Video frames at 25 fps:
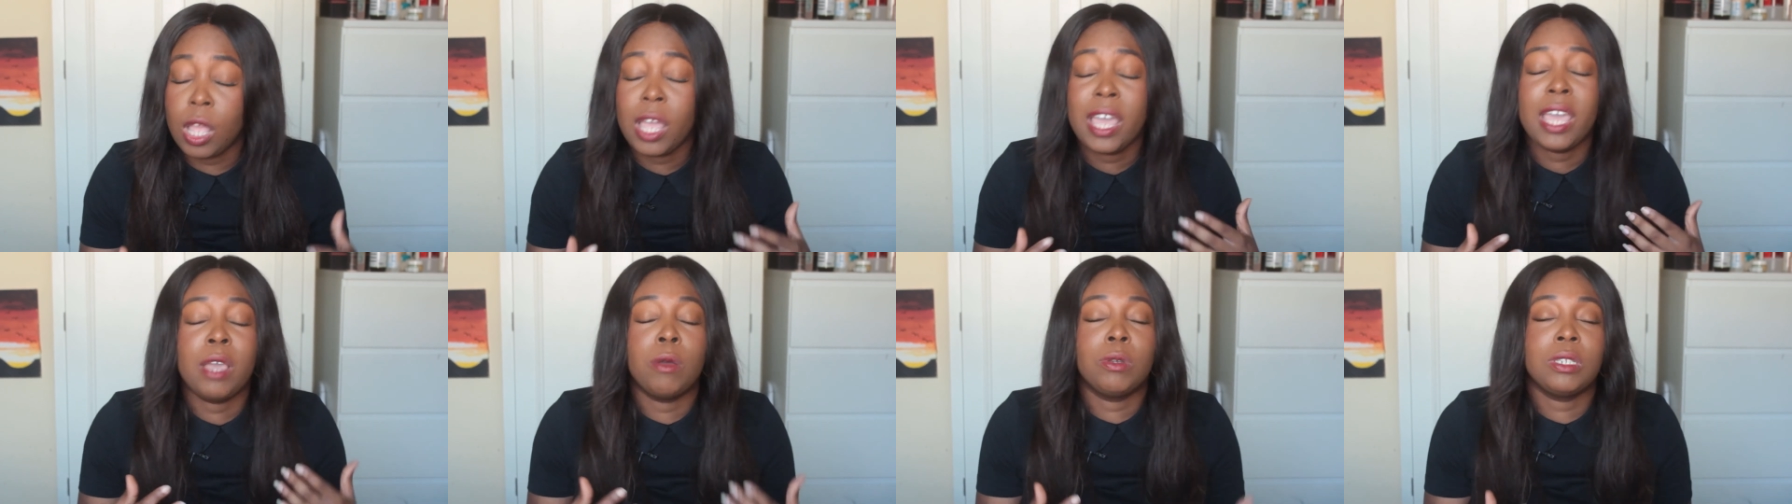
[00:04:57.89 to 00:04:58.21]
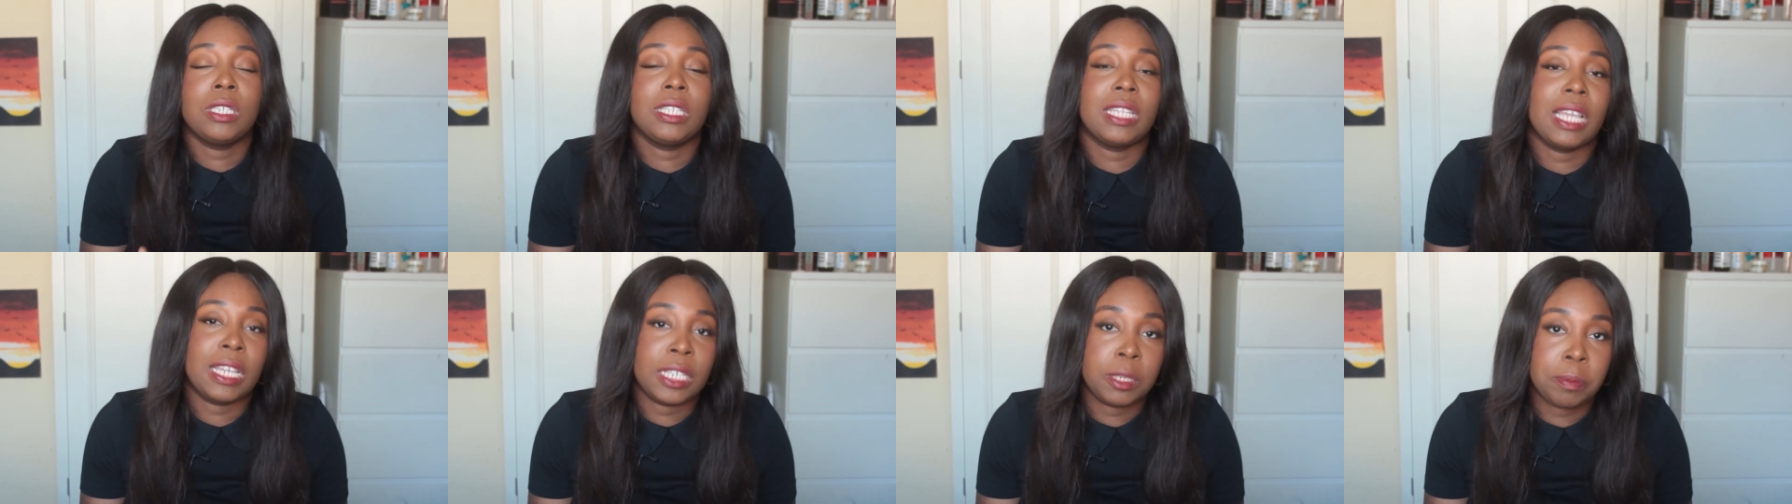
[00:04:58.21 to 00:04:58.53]
It
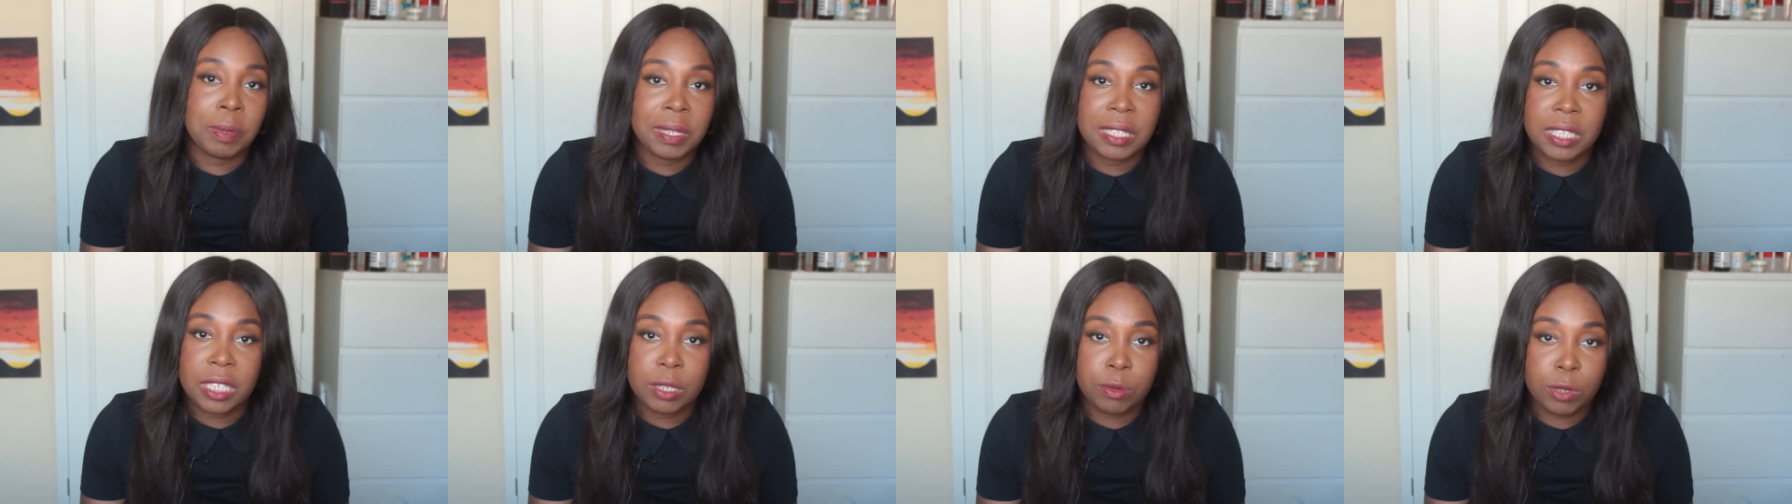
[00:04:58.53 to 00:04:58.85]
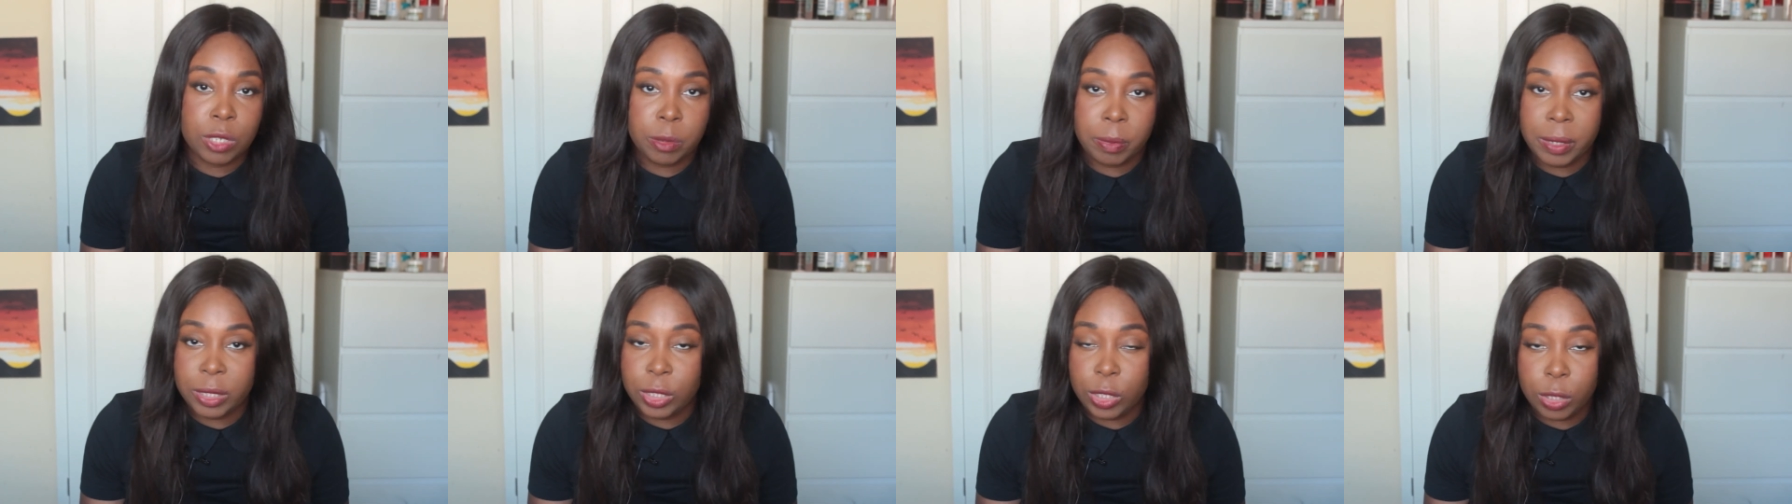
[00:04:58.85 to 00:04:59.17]
wasn't that expensive, it was
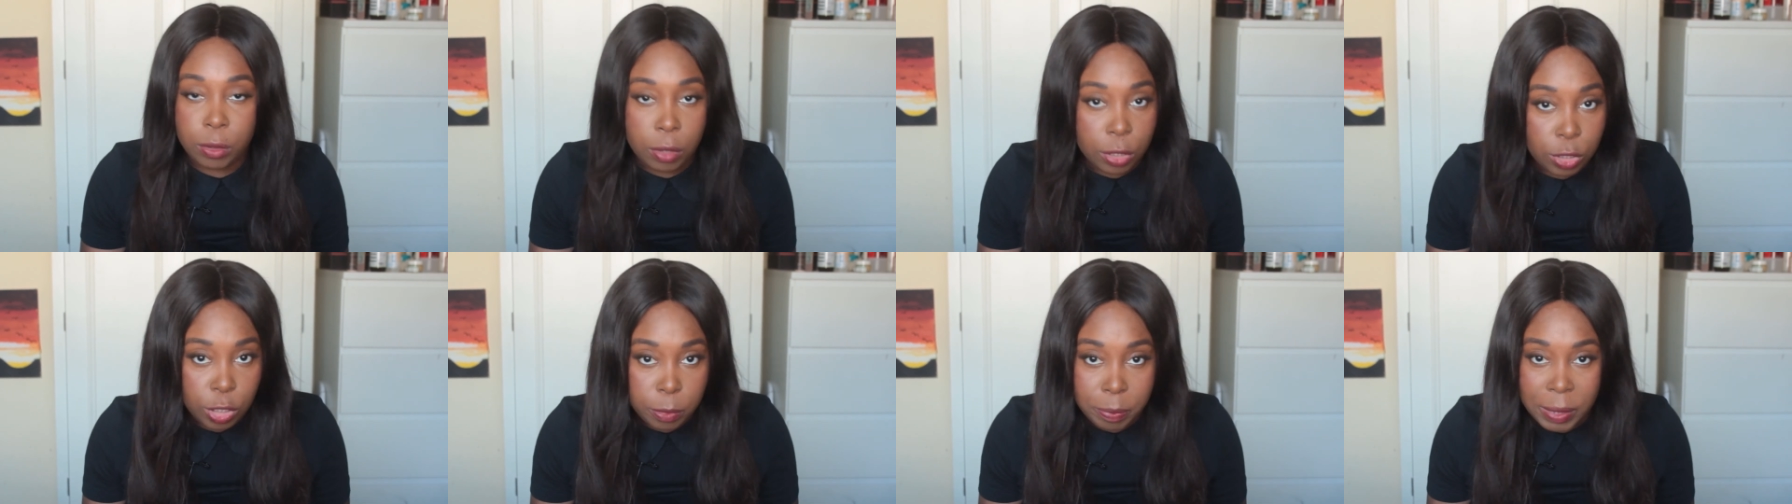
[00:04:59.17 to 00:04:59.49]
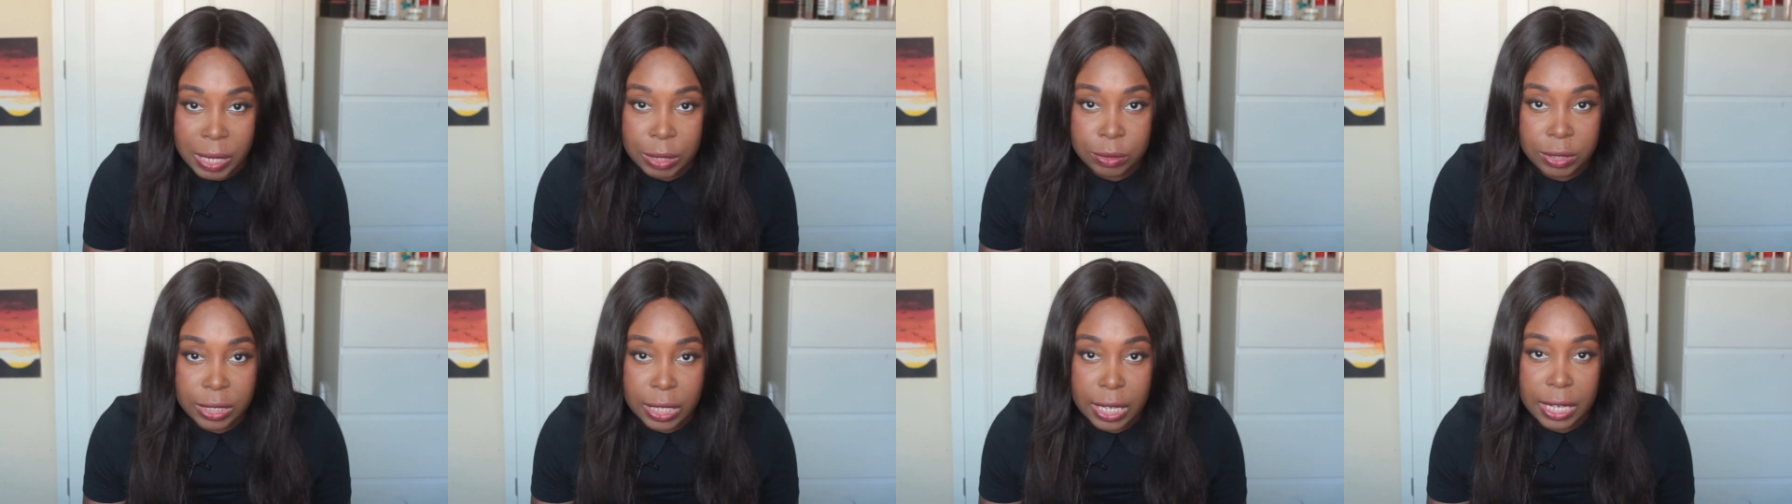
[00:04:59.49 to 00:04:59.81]
about
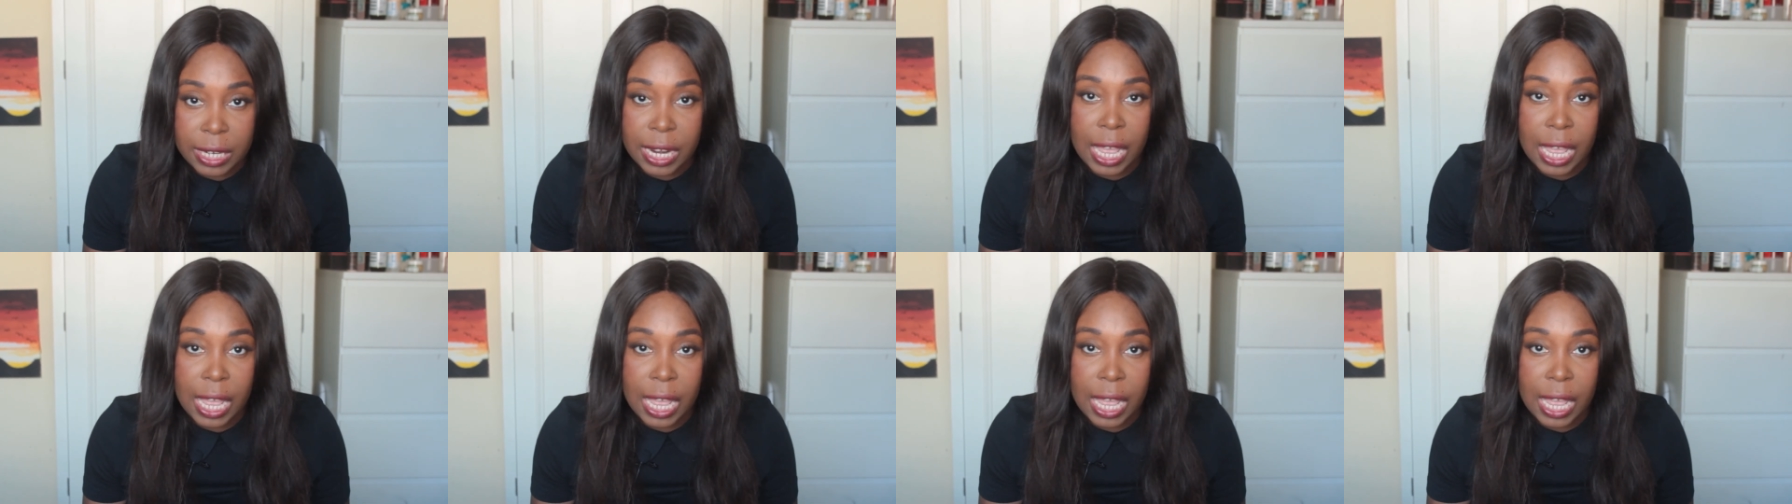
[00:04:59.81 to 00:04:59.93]
£200 second